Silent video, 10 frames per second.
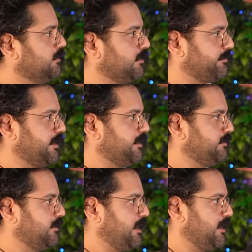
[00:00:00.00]
Look,
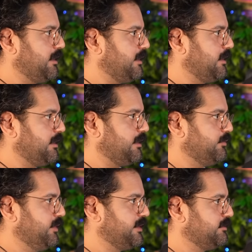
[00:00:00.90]
man,
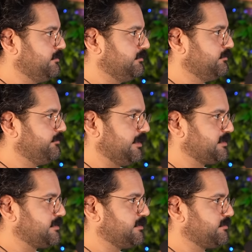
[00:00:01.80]
we can
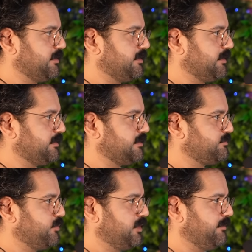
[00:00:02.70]
fix this, but at this
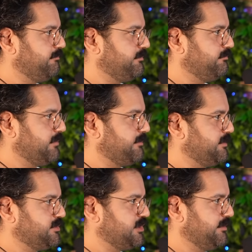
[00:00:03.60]
point, it might
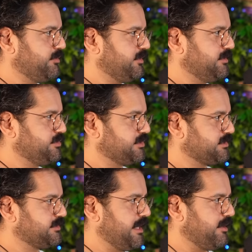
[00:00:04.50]
be cheaper to
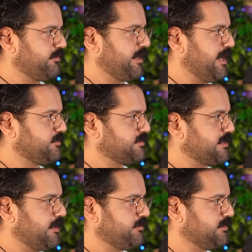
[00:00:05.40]
just tear the house
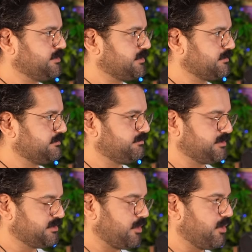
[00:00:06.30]
down and just
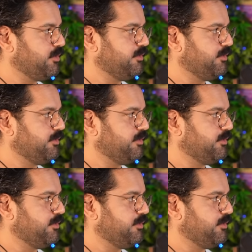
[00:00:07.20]
start